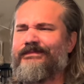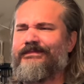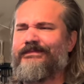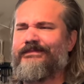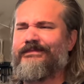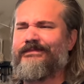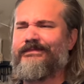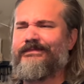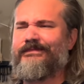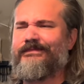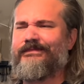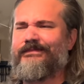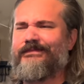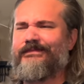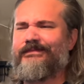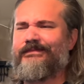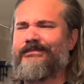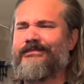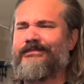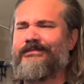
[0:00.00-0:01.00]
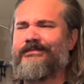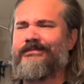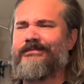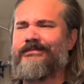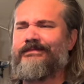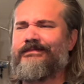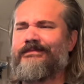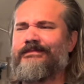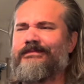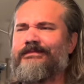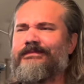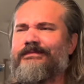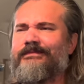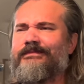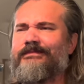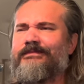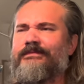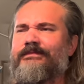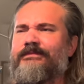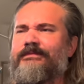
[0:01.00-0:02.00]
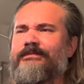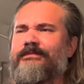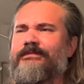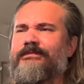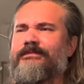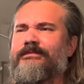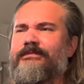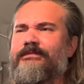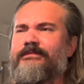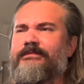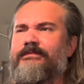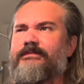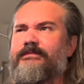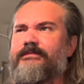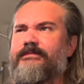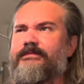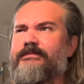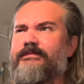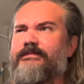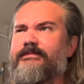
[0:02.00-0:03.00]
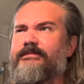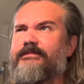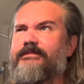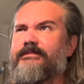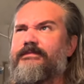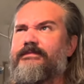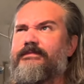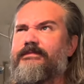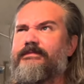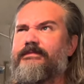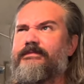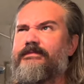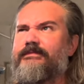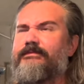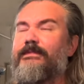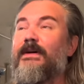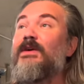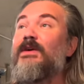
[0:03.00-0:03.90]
This person isn't speaking.